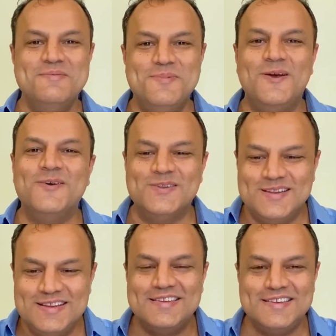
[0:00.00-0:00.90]
because
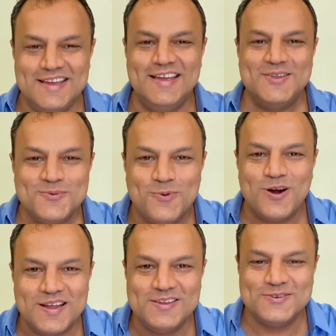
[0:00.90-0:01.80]
this is
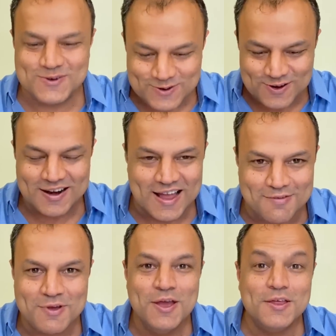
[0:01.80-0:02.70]
what is going to
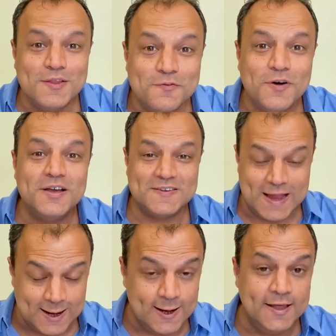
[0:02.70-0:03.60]
drive the first,
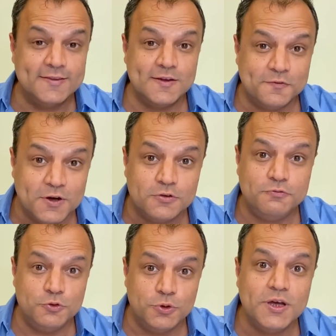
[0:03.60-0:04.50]
at least the first
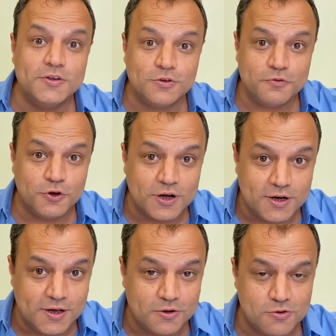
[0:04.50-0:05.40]
few years of your
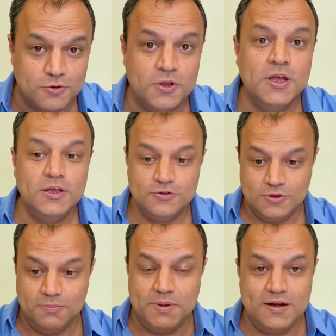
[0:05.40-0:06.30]
career growth. So
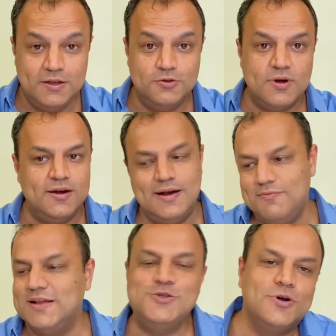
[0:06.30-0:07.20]
the better you are at it, and
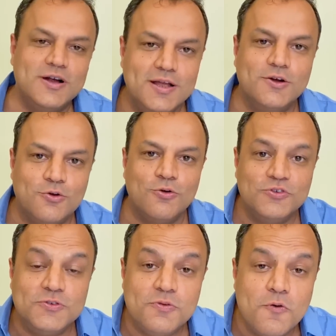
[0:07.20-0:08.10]
once your career
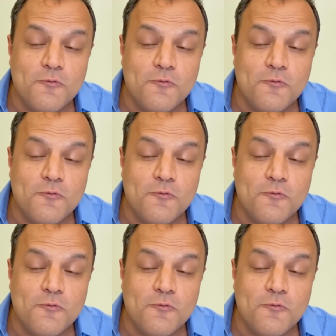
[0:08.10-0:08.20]
grows